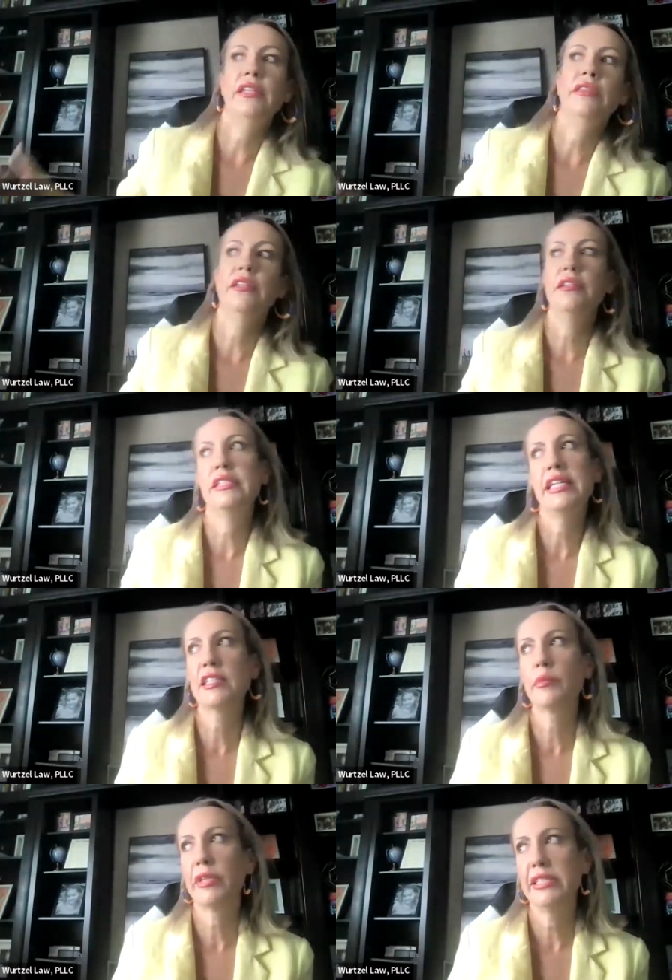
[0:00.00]
in the
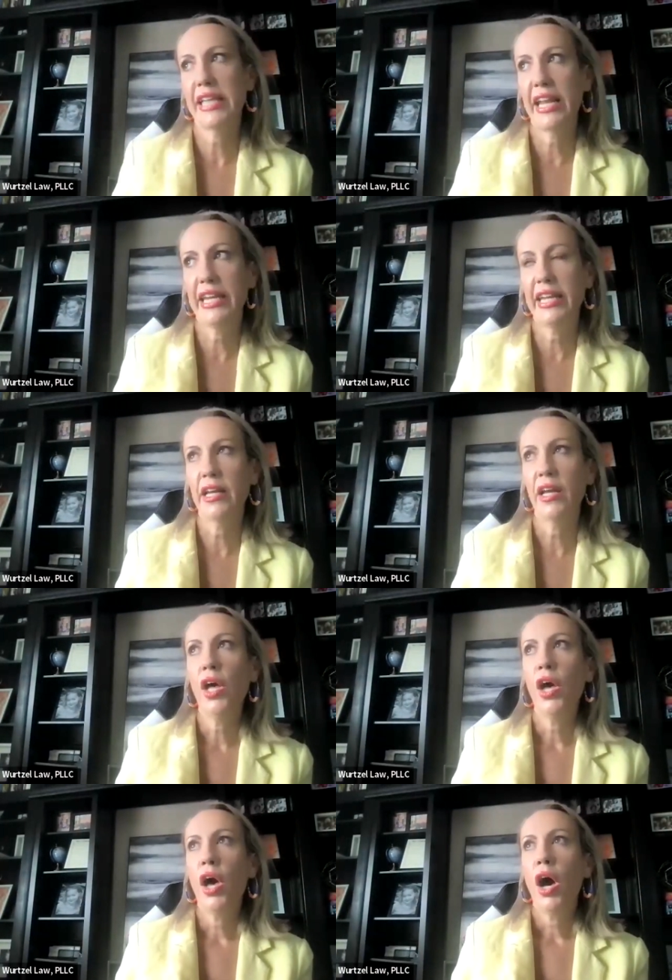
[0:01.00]
discipline setting
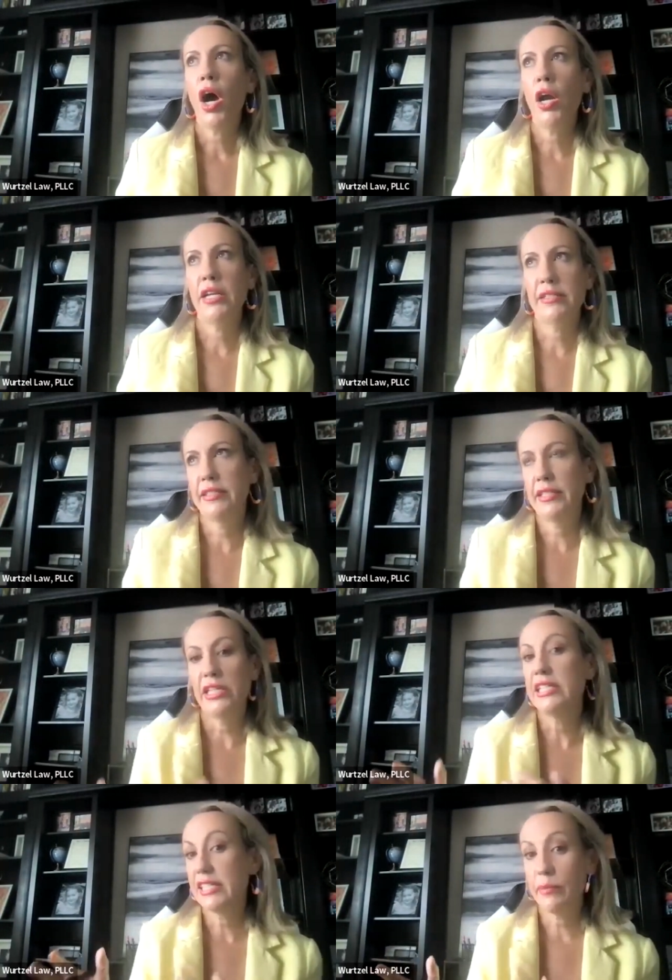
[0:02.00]
aren't
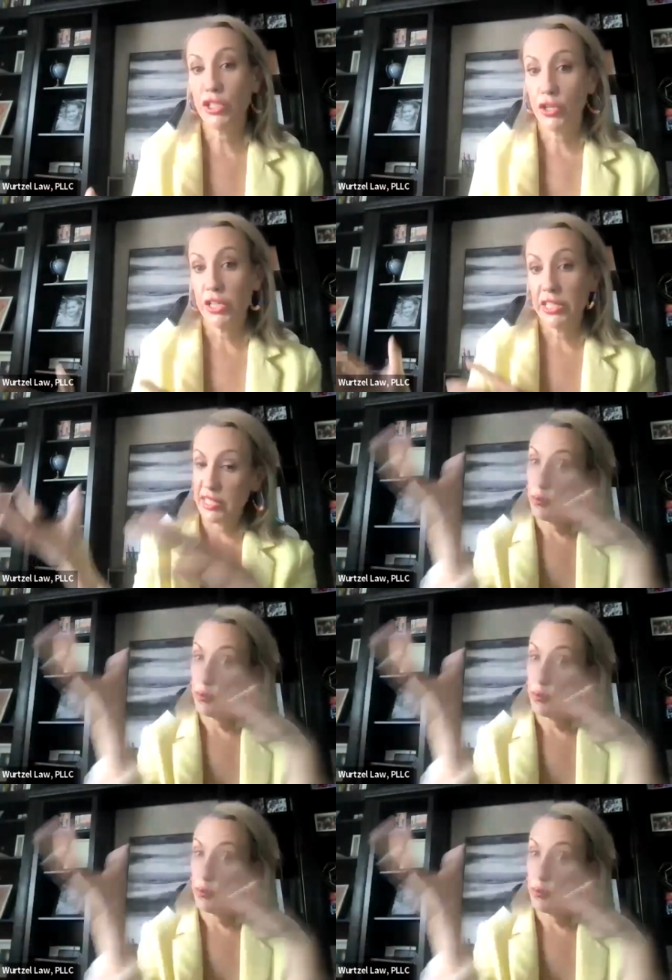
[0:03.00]
necessarily the same attorneys